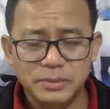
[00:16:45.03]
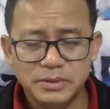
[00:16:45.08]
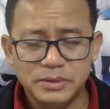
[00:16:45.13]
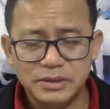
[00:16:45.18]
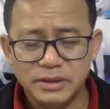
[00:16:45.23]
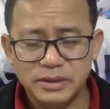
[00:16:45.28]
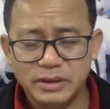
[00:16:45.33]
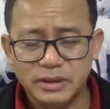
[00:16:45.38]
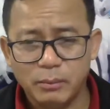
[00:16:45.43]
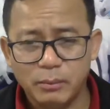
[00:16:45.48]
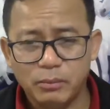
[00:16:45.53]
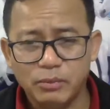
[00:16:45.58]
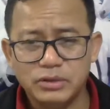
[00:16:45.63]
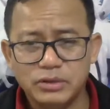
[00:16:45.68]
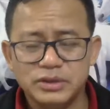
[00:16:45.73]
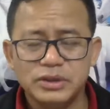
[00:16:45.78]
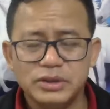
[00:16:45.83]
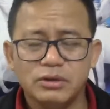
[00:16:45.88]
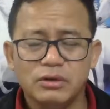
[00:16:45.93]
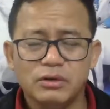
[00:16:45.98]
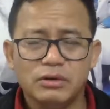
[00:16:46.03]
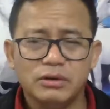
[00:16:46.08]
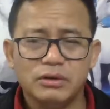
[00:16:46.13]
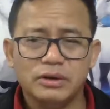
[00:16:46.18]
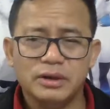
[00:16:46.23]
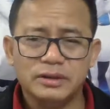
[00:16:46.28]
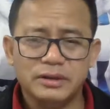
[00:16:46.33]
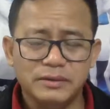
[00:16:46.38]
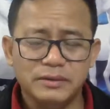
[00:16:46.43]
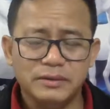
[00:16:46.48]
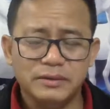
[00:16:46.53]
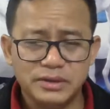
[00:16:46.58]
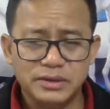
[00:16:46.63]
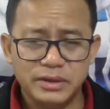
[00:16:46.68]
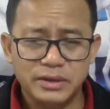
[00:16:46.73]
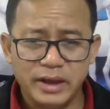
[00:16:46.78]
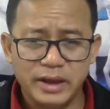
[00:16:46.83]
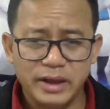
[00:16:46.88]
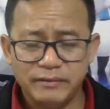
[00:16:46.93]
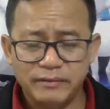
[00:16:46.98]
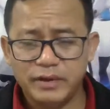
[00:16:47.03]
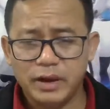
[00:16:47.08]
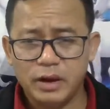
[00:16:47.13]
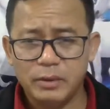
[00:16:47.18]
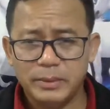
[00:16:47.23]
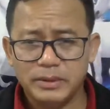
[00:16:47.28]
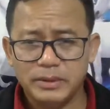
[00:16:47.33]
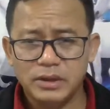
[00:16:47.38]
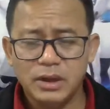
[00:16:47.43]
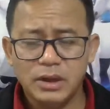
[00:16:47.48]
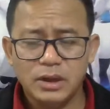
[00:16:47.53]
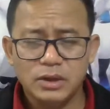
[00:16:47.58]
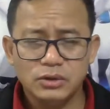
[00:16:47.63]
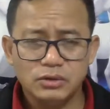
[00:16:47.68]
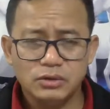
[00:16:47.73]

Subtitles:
TBC community or the TBC environment.